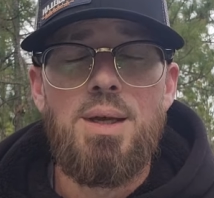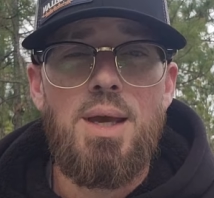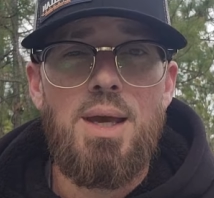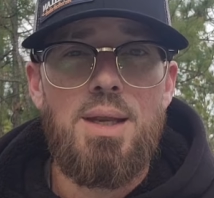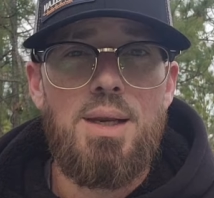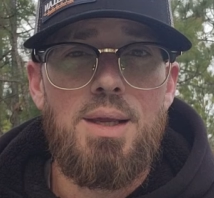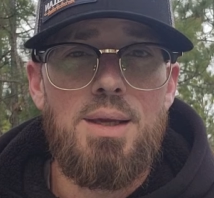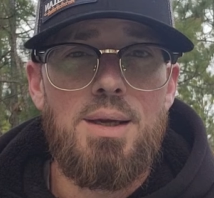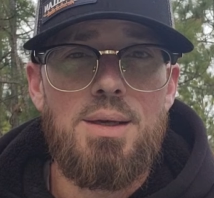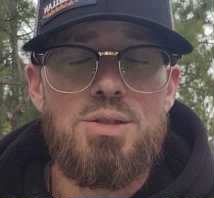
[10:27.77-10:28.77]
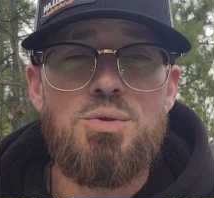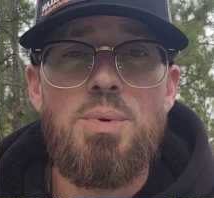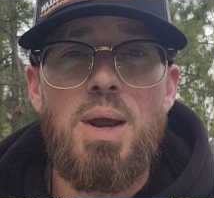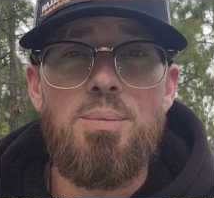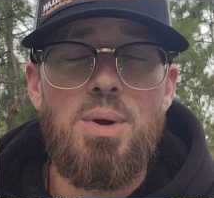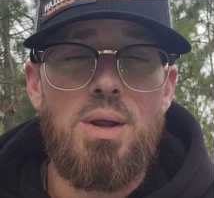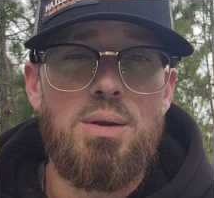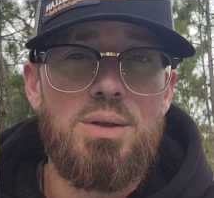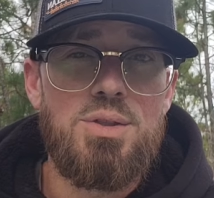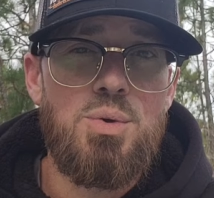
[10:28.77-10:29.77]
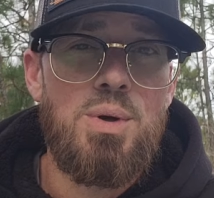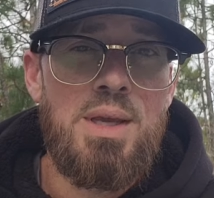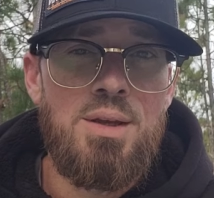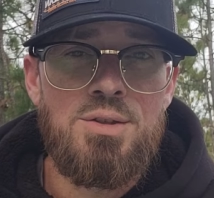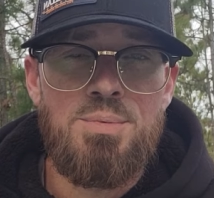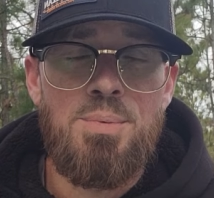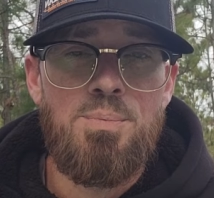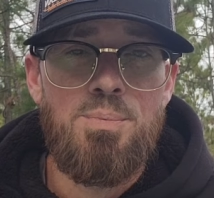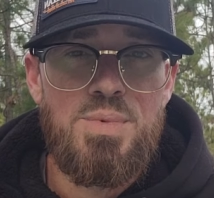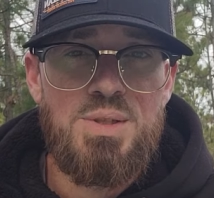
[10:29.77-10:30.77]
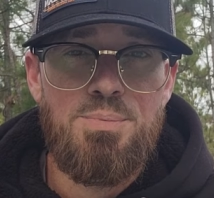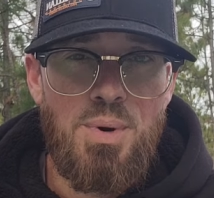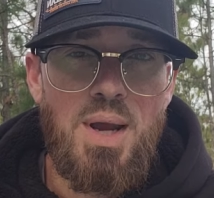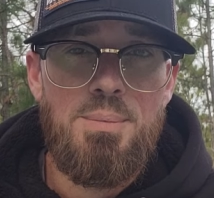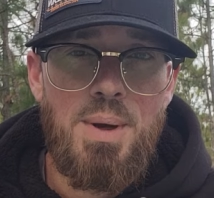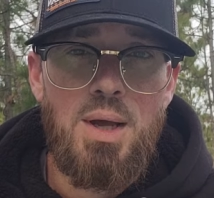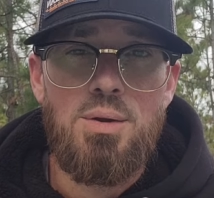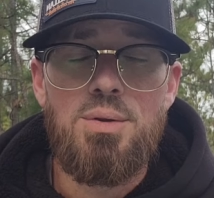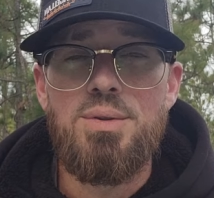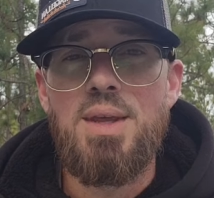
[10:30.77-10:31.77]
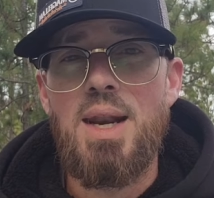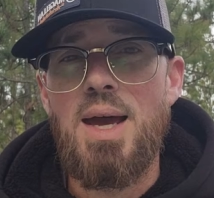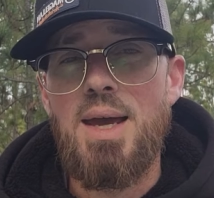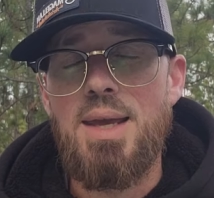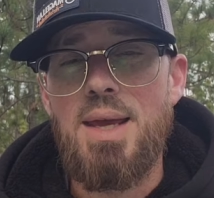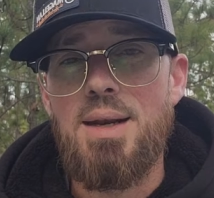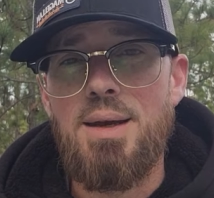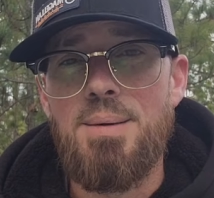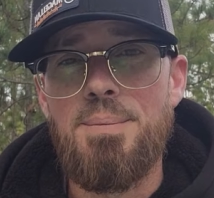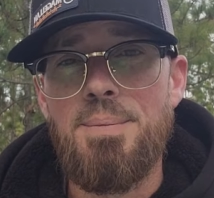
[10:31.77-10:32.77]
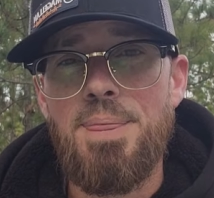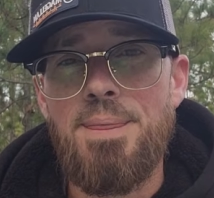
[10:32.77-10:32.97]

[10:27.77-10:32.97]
had a uh, Sprite bottle, a 20 ounce Sprite bottle that I had um,